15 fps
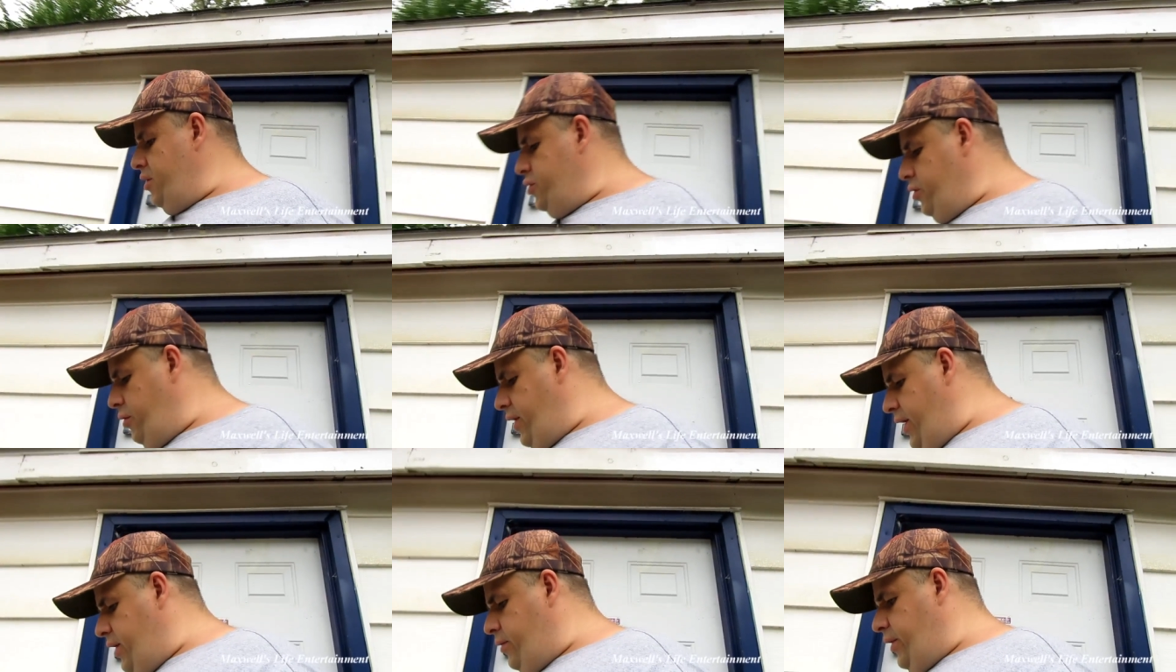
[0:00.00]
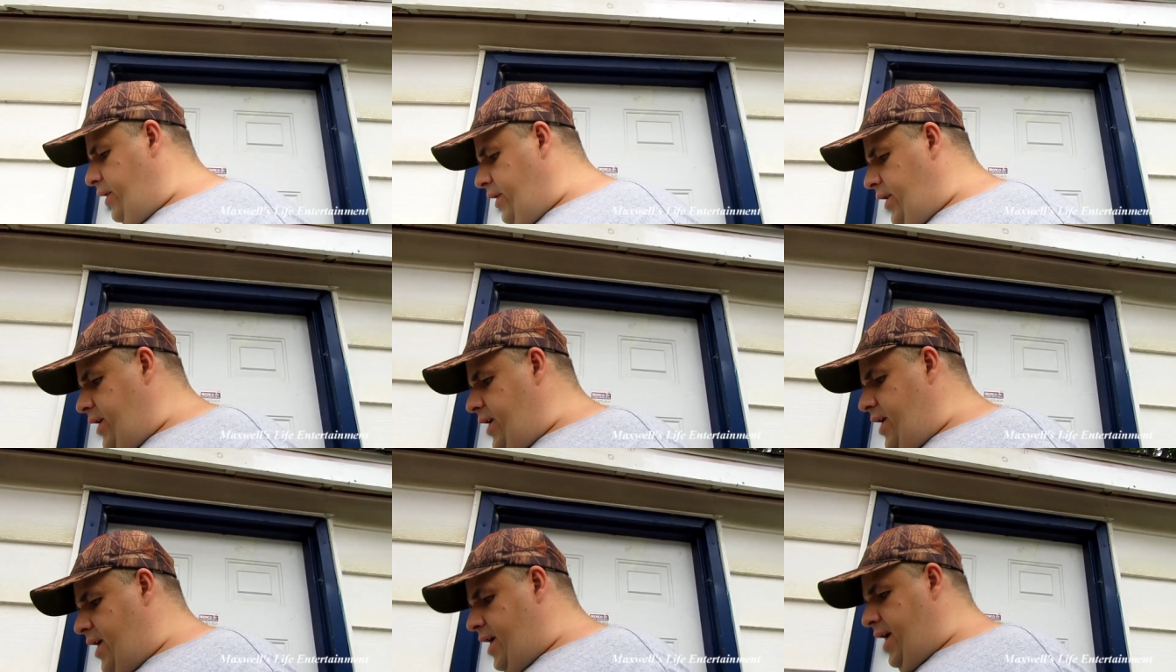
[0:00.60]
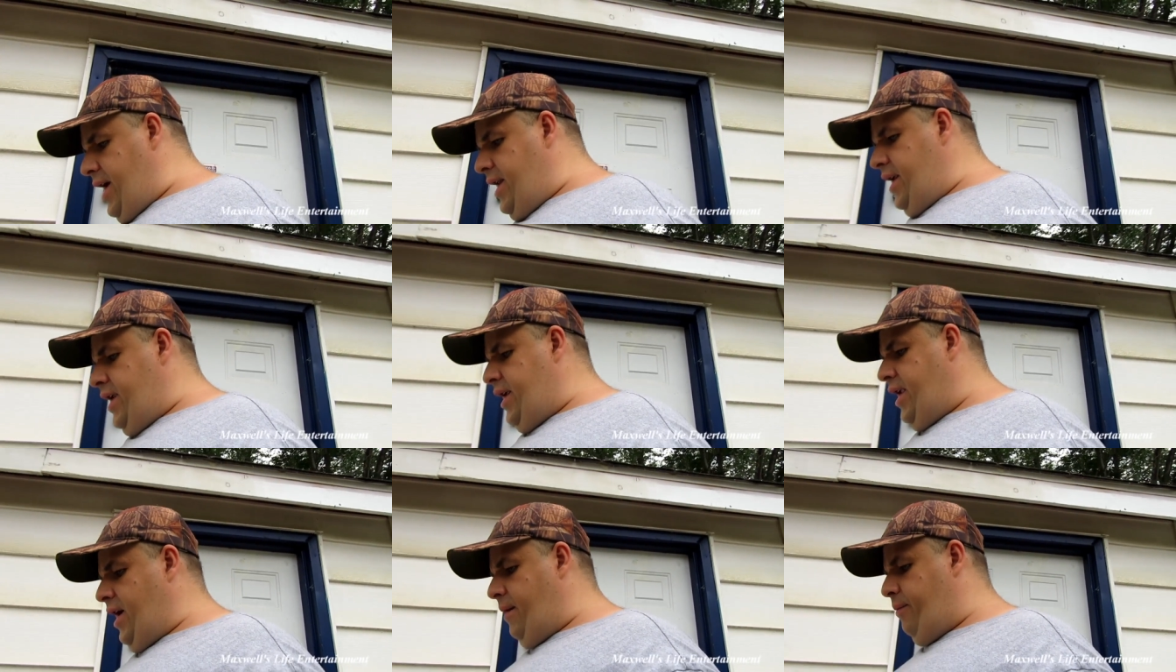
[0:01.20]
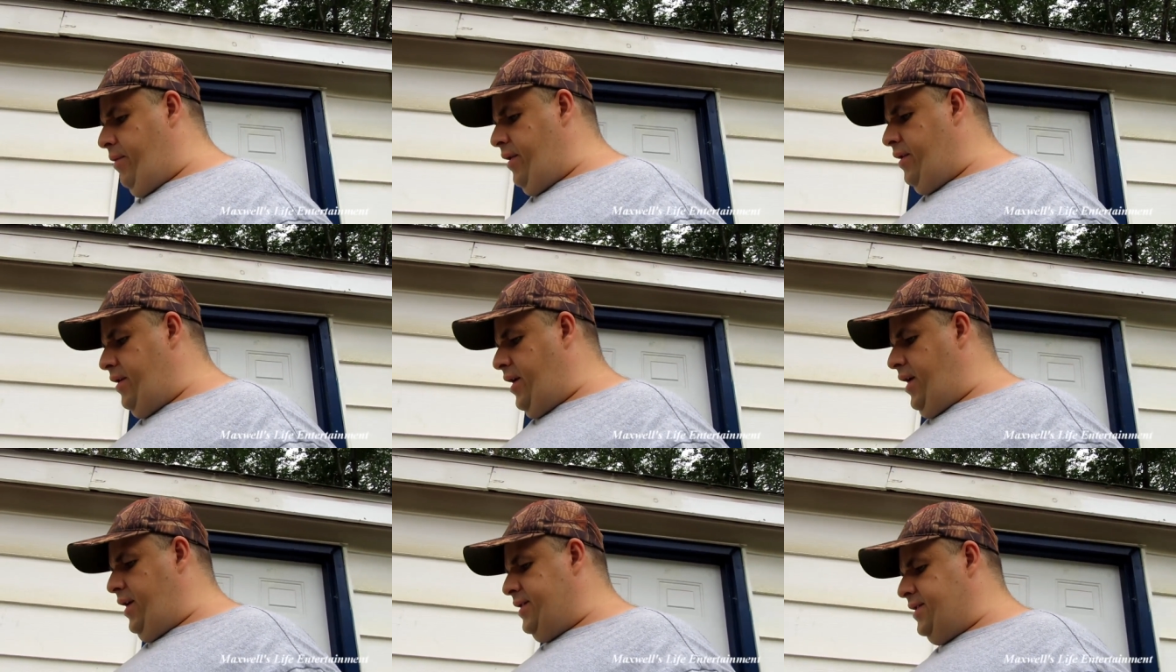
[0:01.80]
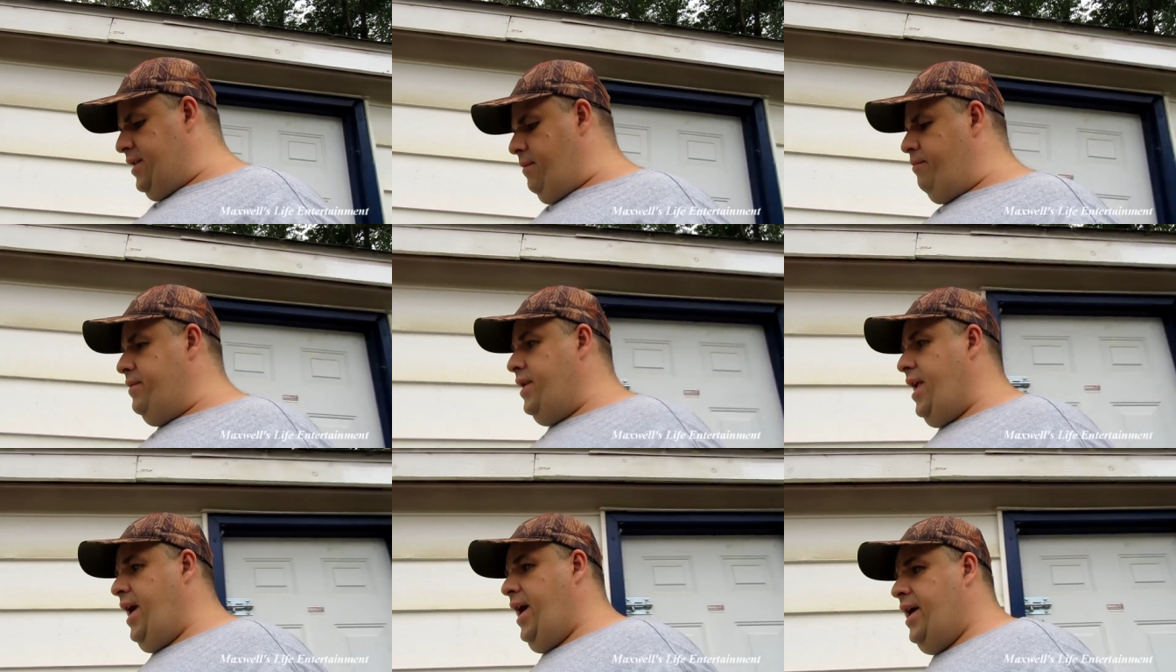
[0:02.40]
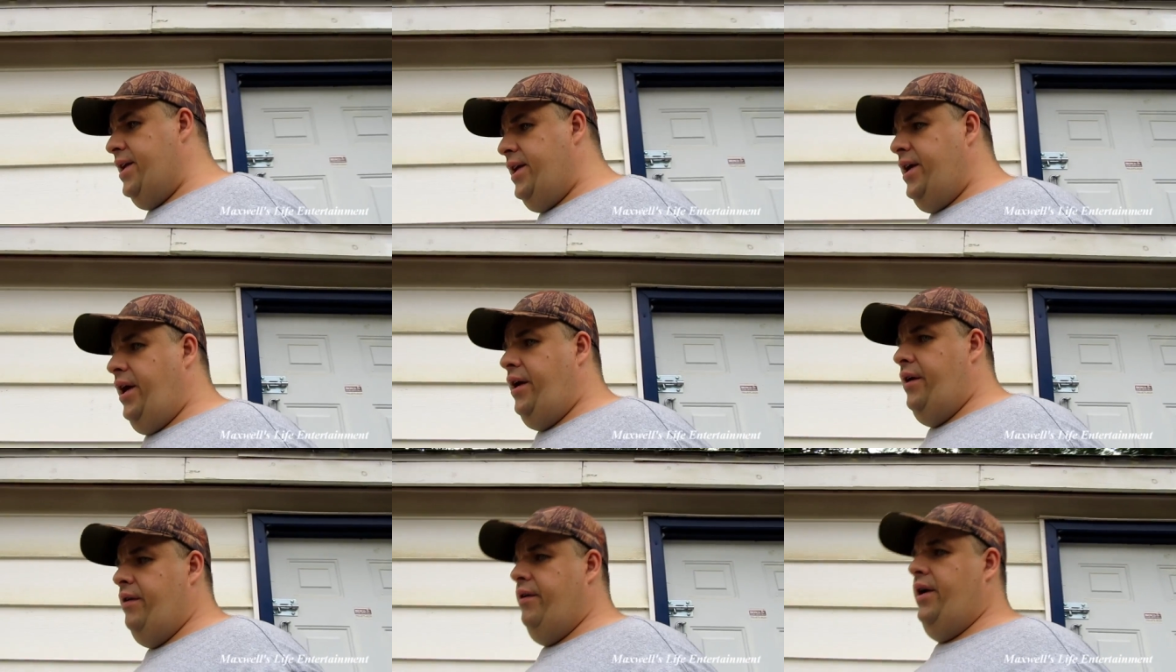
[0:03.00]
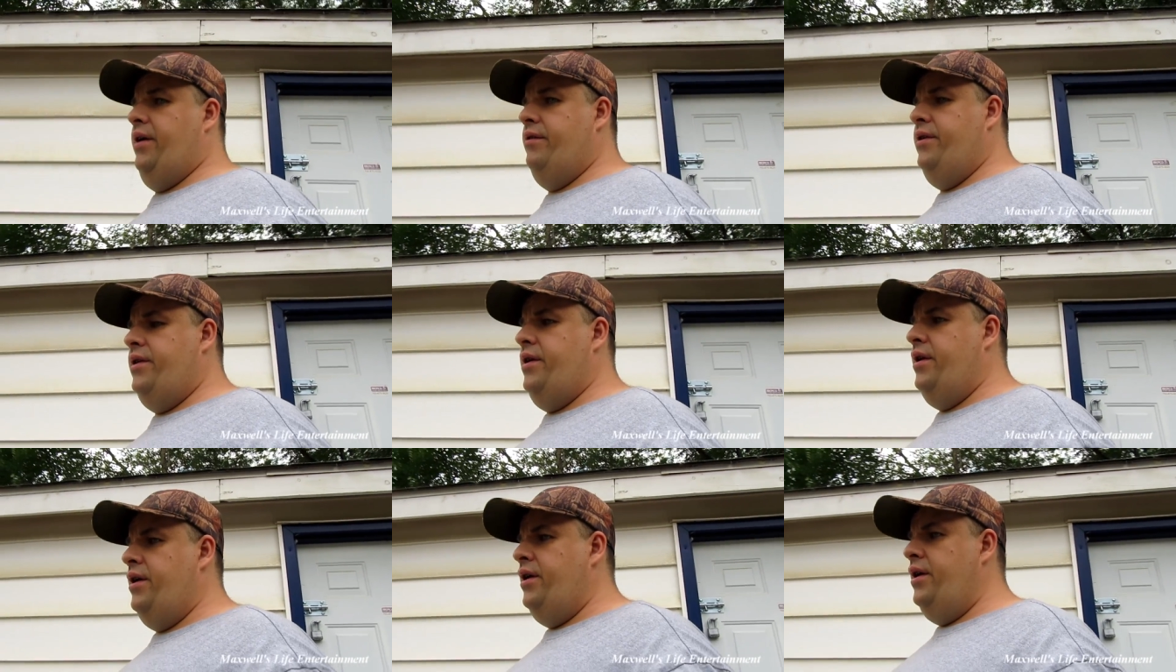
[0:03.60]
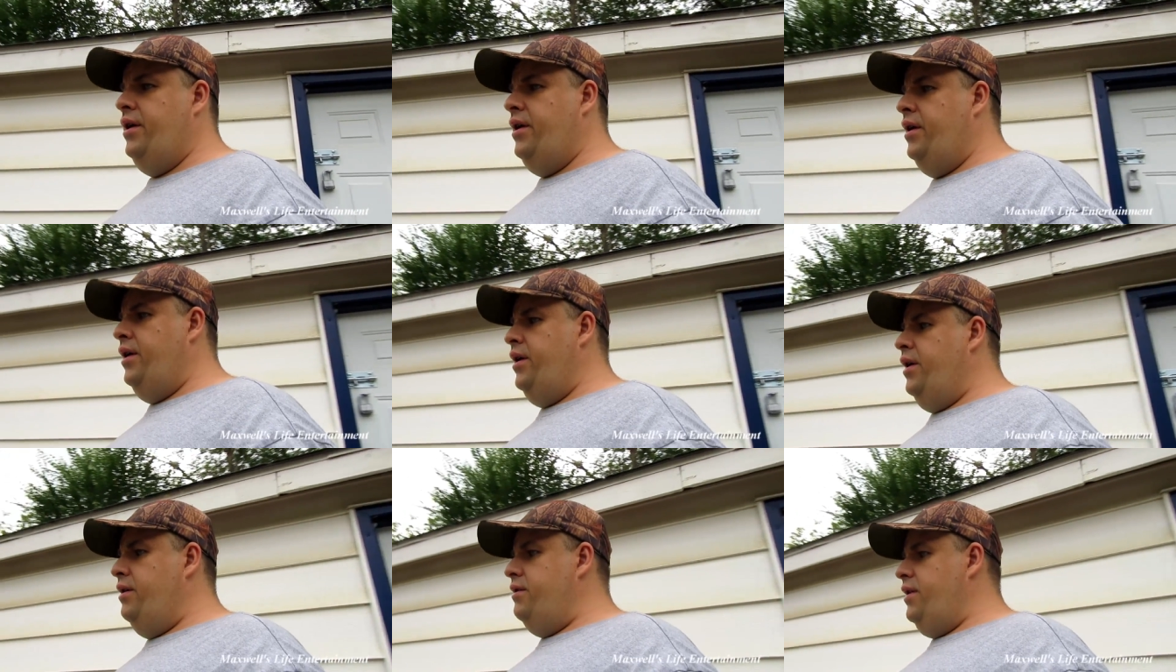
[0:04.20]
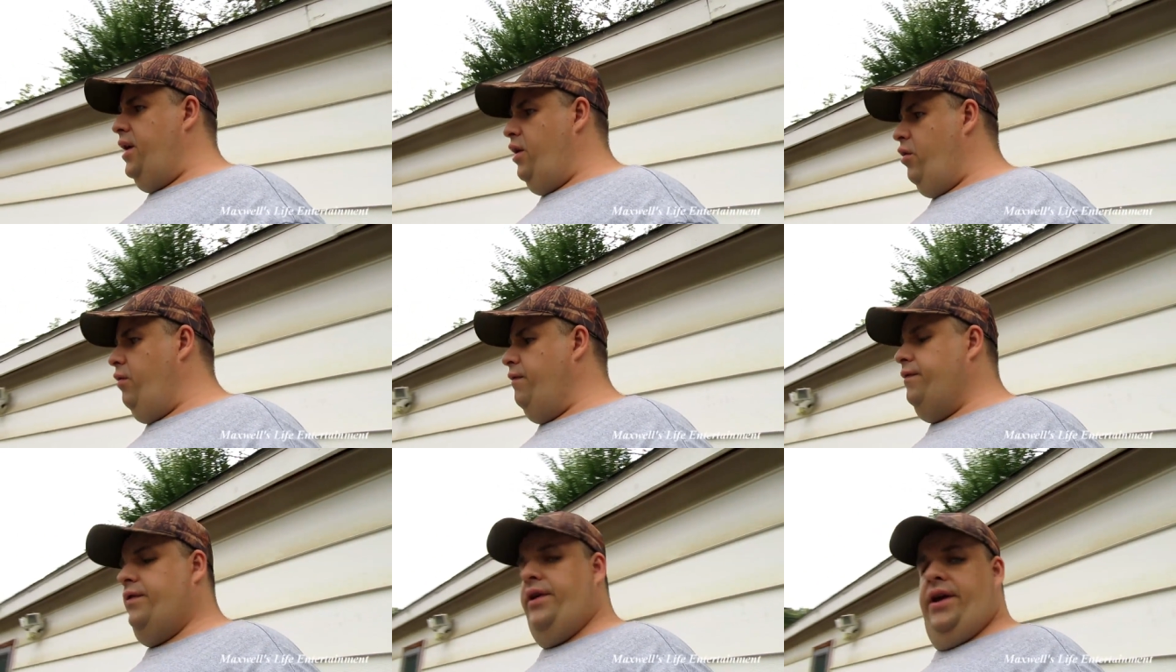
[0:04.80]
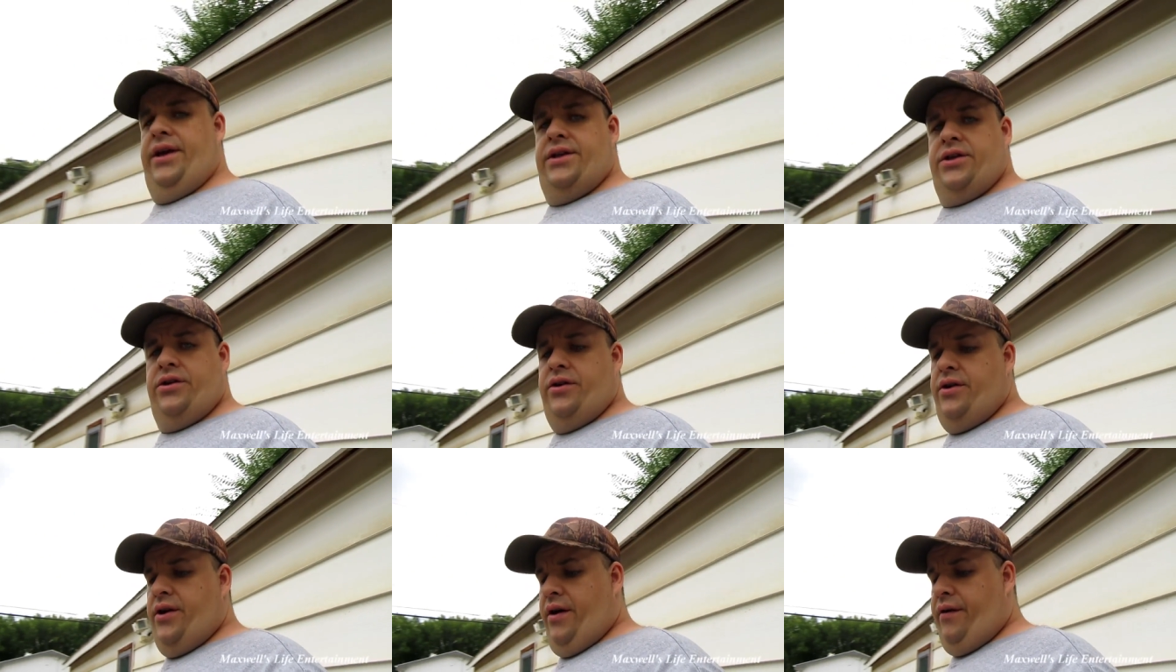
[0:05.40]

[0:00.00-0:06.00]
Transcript: so I quickly uh, edited up uh, something that I had kicking around, and uh, hopefully it's good